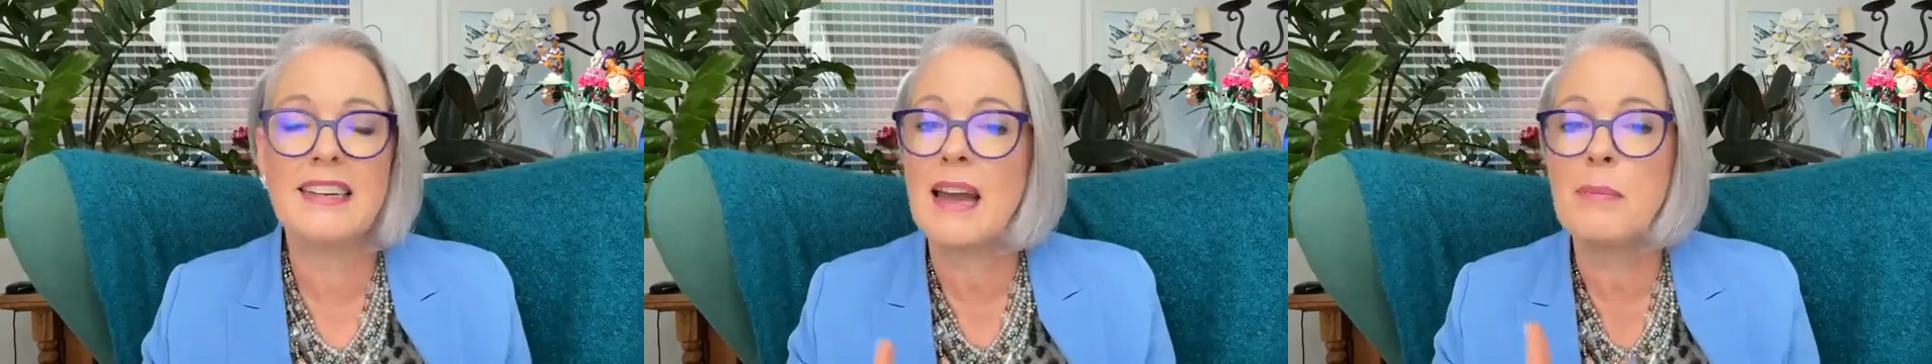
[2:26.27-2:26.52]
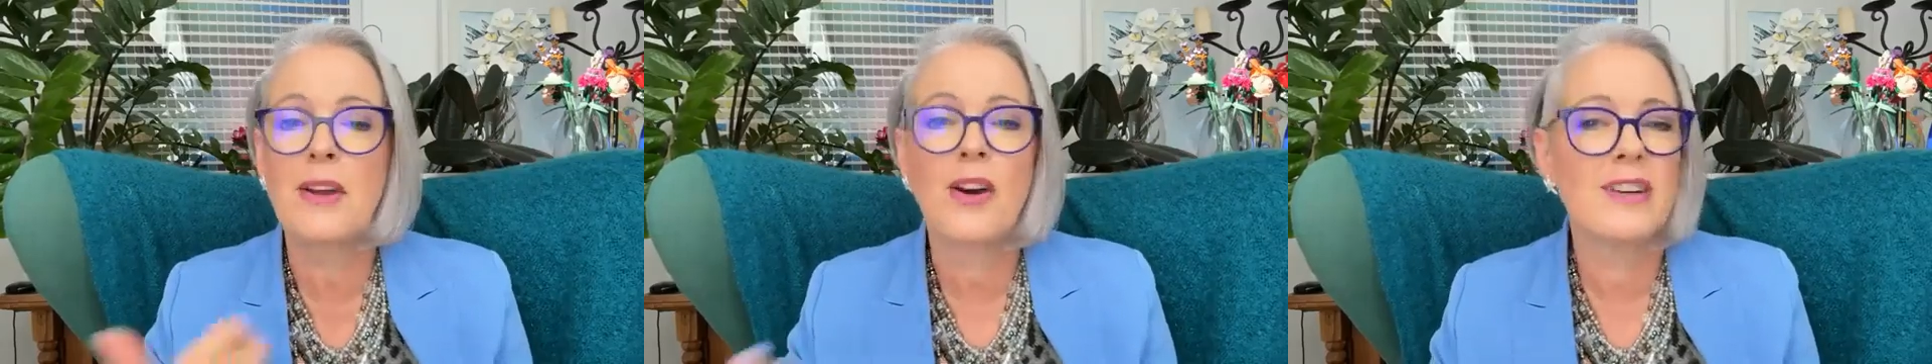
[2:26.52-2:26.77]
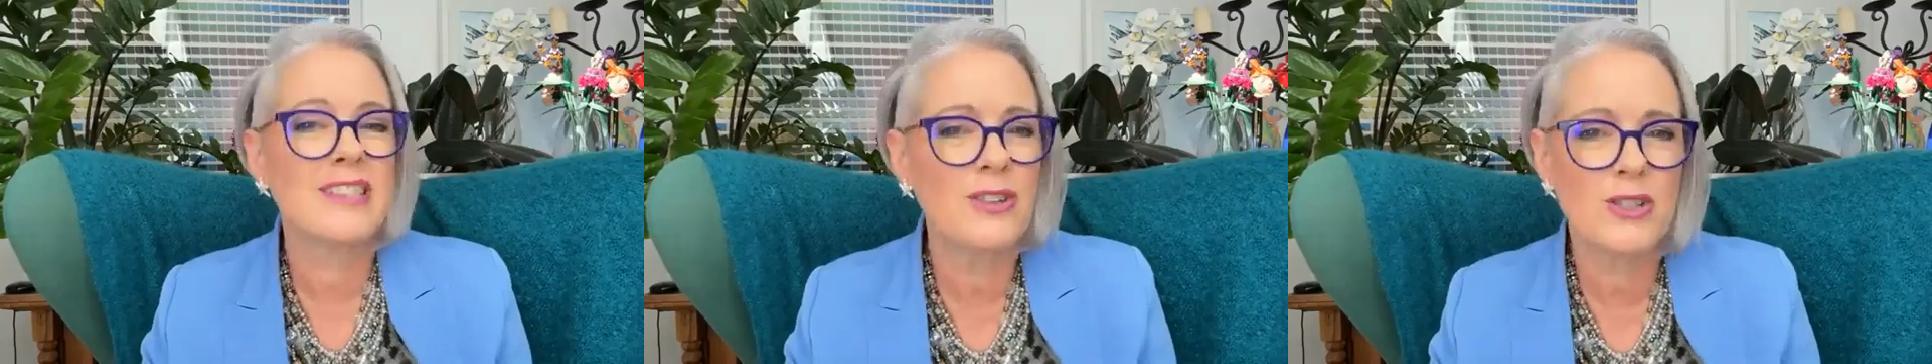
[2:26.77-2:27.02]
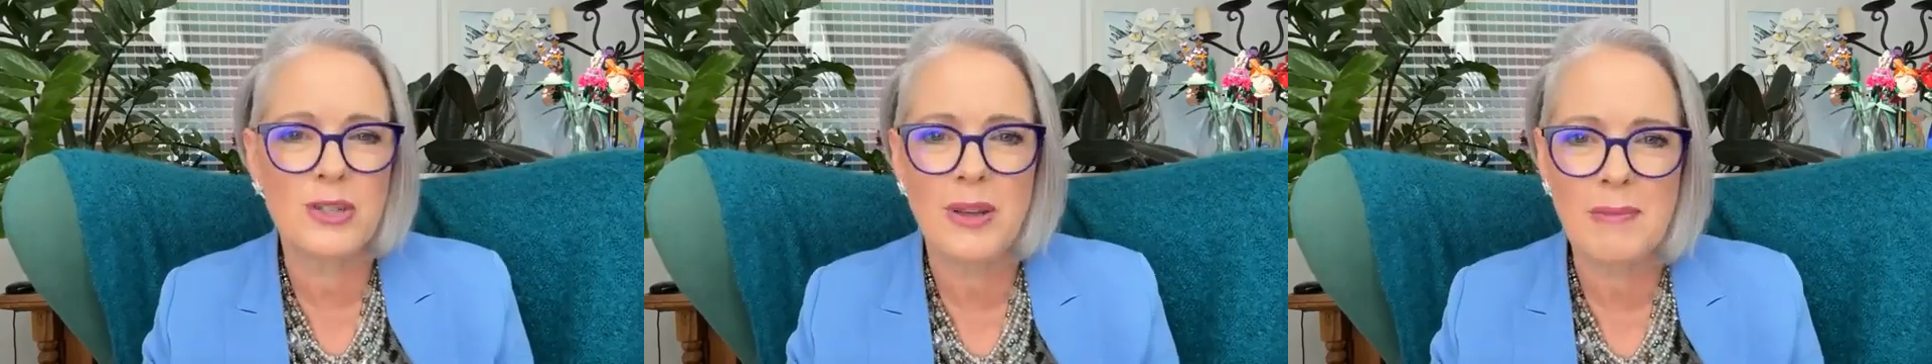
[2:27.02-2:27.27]
Now, because
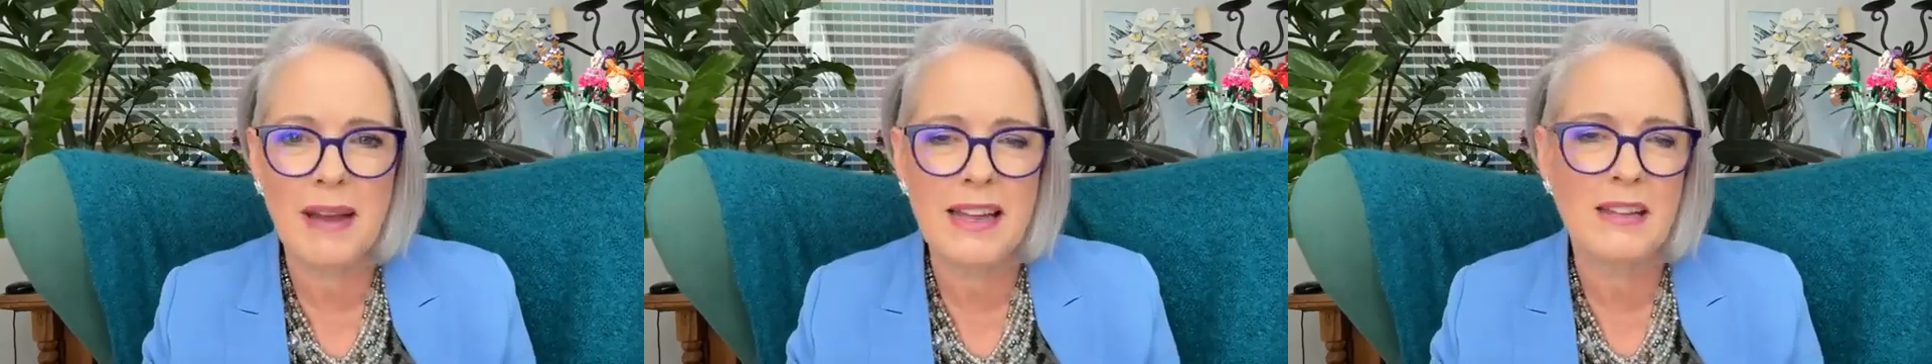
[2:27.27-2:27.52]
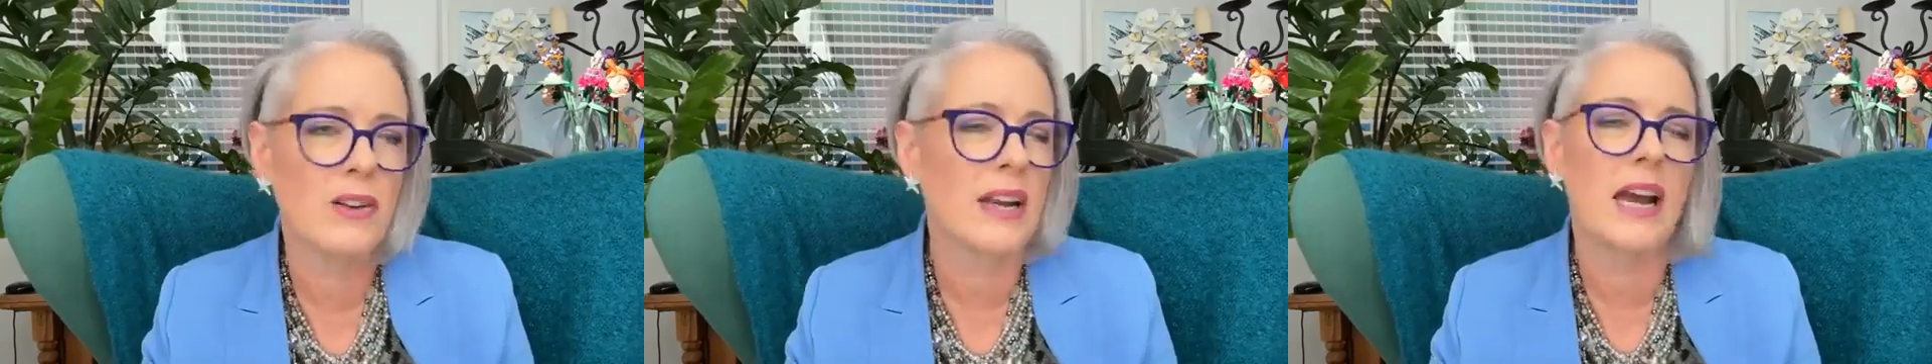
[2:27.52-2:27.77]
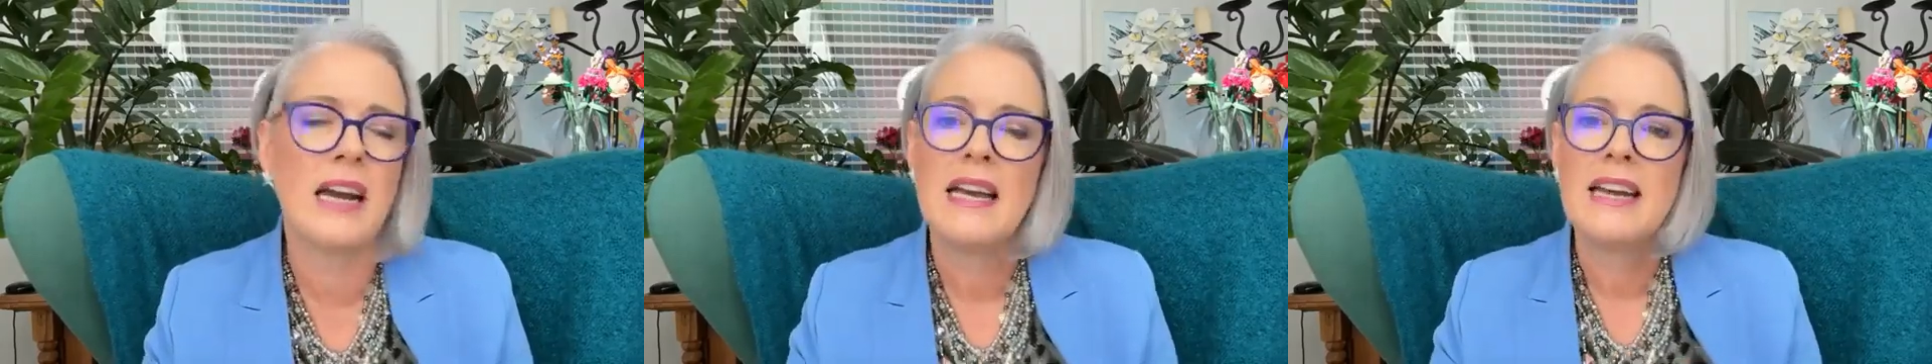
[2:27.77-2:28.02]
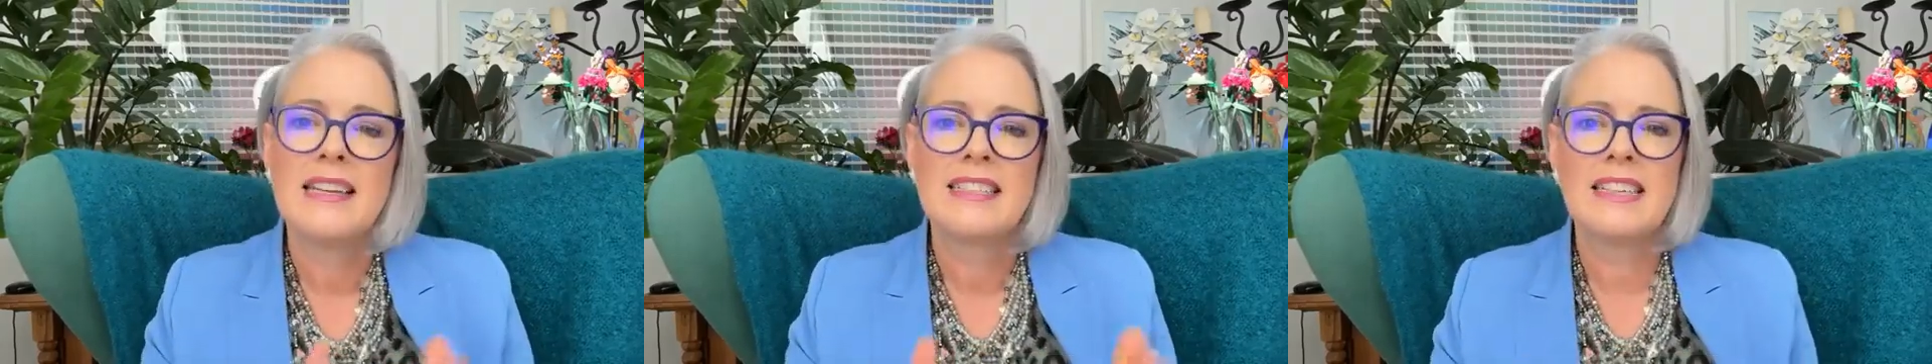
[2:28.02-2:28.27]
you're doing mail order,
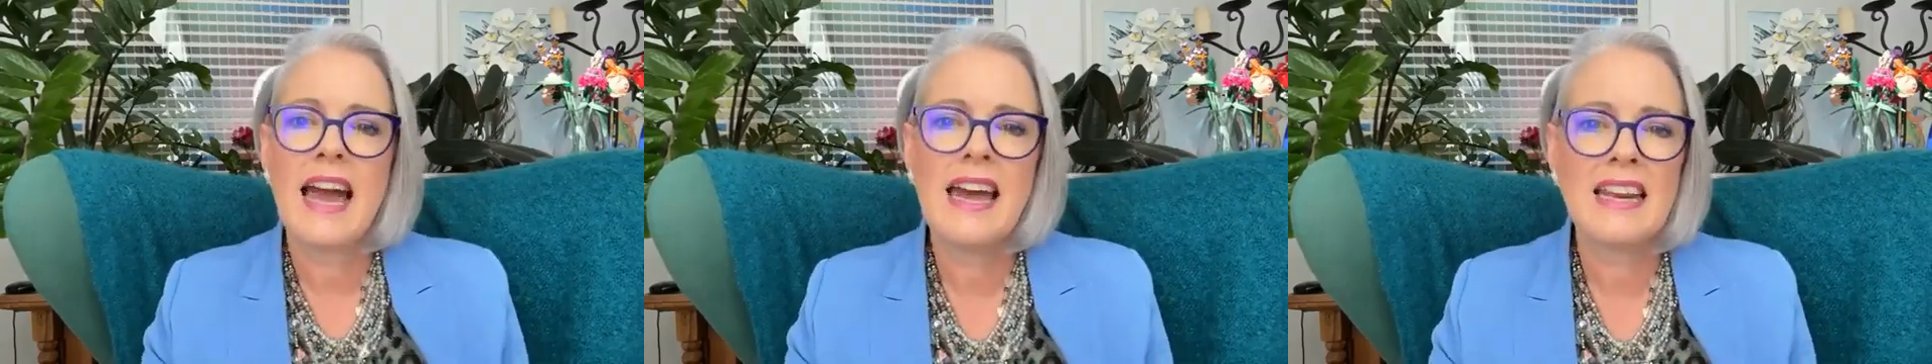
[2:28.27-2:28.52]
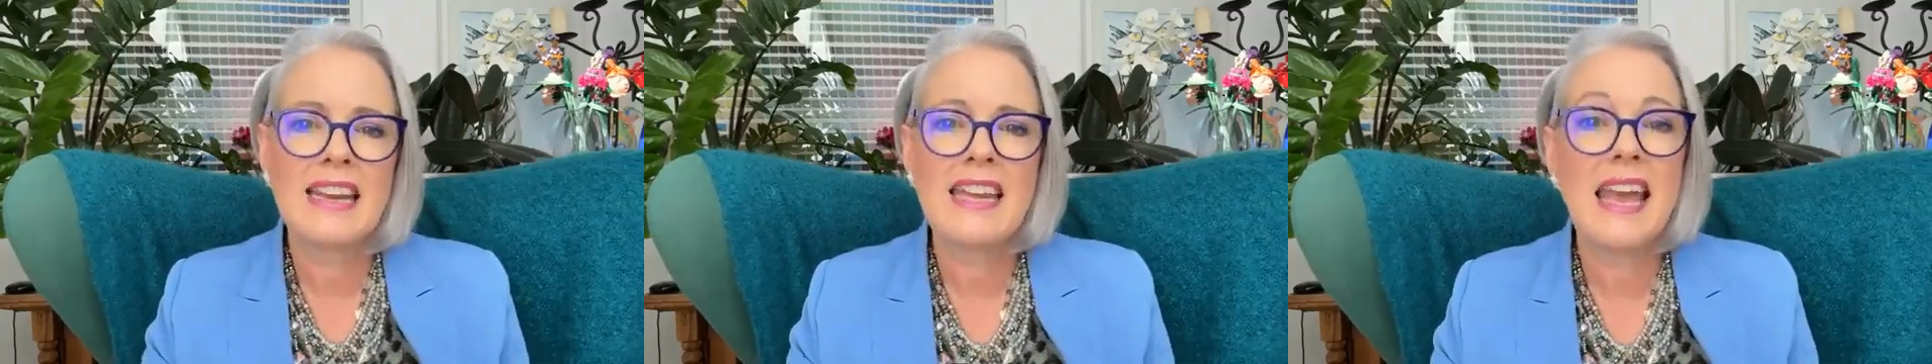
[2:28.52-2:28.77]
sadly,